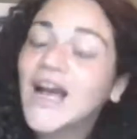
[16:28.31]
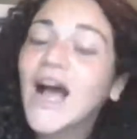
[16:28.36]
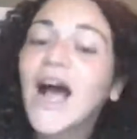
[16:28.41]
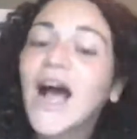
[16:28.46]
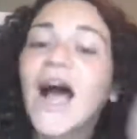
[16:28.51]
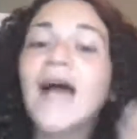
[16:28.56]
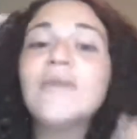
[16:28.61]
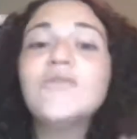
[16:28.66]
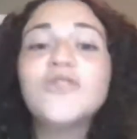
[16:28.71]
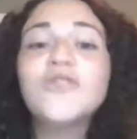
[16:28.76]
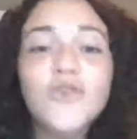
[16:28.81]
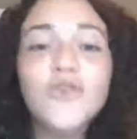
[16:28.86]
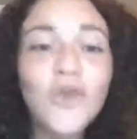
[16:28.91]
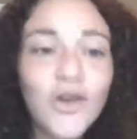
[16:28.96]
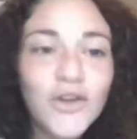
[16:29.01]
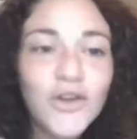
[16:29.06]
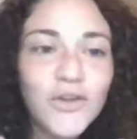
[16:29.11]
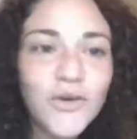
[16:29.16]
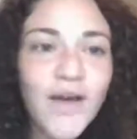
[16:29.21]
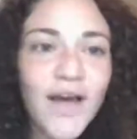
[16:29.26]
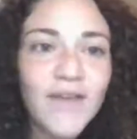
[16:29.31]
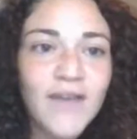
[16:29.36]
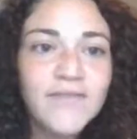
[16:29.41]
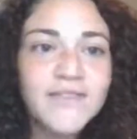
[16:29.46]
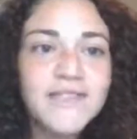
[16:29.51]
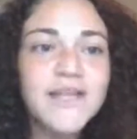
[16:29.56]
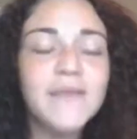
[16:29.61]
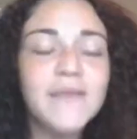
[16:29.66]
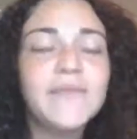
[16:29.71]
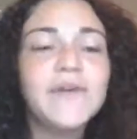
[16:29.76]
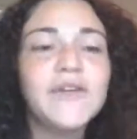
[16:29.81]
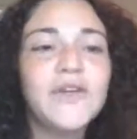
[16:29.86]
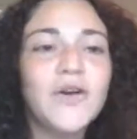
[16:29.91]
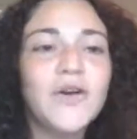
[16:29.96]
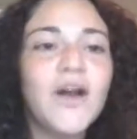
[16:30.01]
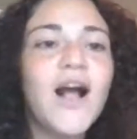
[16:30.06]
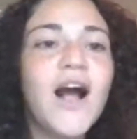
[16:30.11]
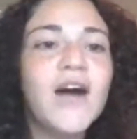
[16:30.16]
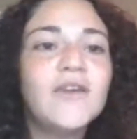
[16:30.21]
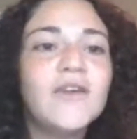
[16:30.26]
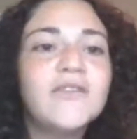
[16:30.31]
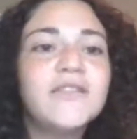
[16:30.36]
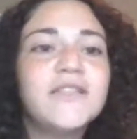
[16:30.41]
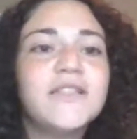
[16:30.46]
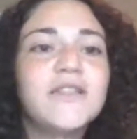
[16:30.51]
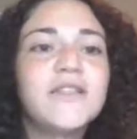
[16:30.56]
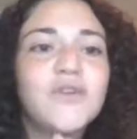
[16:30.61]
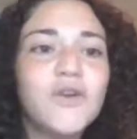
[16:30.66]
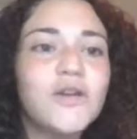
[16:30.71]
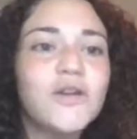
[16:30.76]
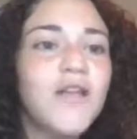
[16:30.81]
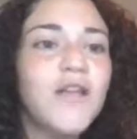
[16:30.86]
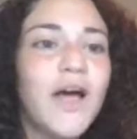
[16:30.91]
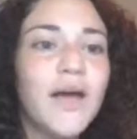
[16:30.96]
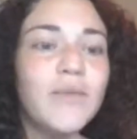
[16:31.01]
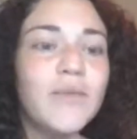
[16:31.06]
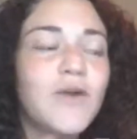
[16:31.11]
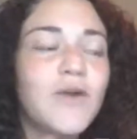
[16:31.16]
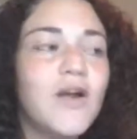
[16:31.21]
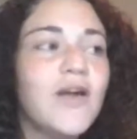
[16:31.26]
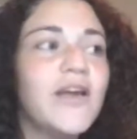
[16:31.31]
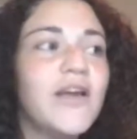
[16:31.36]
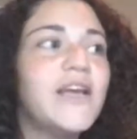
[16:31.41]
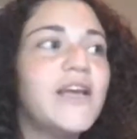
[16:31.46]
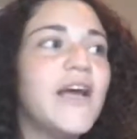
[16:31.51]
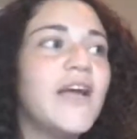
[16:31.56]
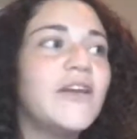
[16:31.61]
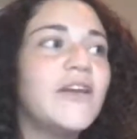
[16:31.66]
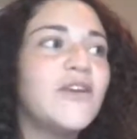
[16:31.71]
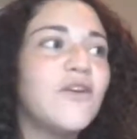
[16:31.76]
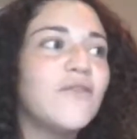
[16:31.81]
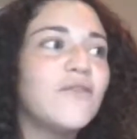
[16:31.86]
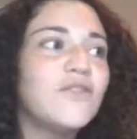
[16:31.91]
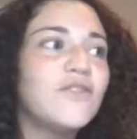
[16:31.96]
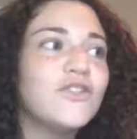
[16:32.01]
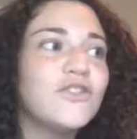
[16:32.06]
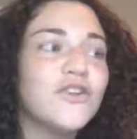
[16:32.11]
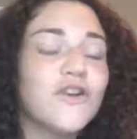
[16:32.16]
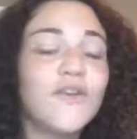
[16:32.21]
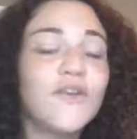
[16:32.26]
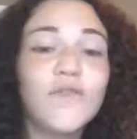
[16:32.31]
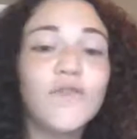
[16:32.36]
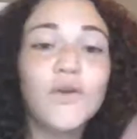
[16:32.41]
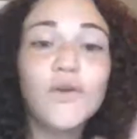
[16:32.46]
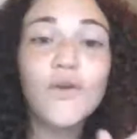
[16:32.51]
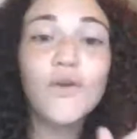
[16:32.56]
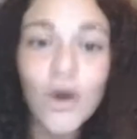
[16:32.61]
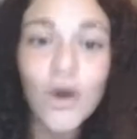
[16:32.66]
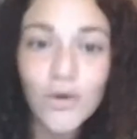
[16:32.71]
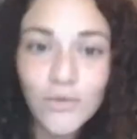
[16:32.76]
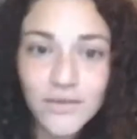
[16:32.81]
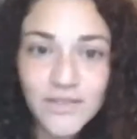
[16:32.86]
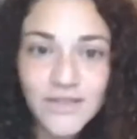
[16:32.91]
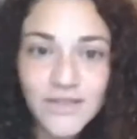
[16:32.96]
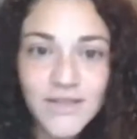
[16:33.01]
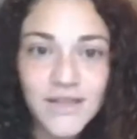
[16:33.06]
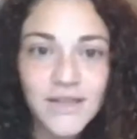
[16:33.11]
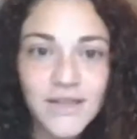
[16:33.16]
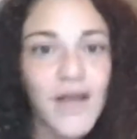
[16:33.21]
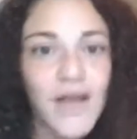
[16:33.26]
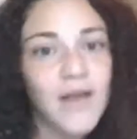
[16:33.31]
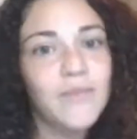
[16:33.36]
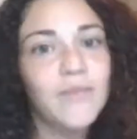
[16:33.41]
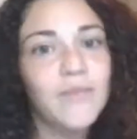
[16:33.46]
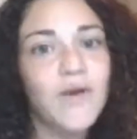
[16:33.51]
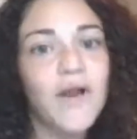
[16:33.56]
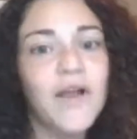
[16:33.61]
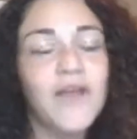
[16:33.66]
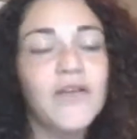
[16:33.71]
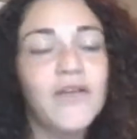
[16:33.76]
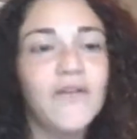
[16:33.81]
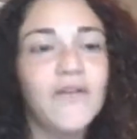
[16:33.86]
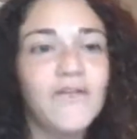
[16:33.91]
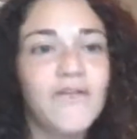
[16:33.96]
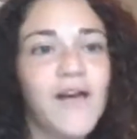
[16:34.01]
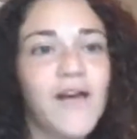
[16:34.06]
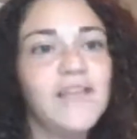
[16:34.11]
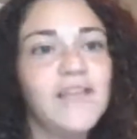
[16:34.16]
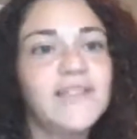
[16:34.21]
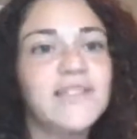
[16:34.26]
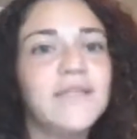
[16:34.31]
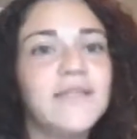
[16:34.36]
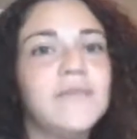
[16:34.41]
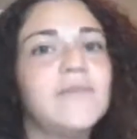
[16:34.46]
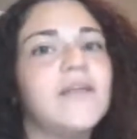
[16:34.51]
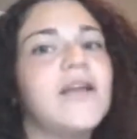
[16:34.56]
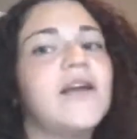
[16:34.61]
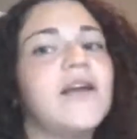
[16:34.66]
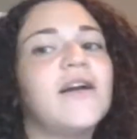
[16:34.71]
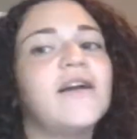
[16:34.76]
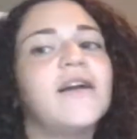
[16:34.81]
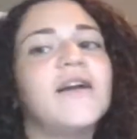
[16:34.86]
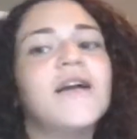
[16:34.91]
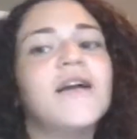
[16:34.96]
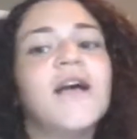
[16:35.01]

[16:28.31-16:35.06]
I'm sure you have some in your house, in your library. I know for sure if you go to the library, you'll find some there.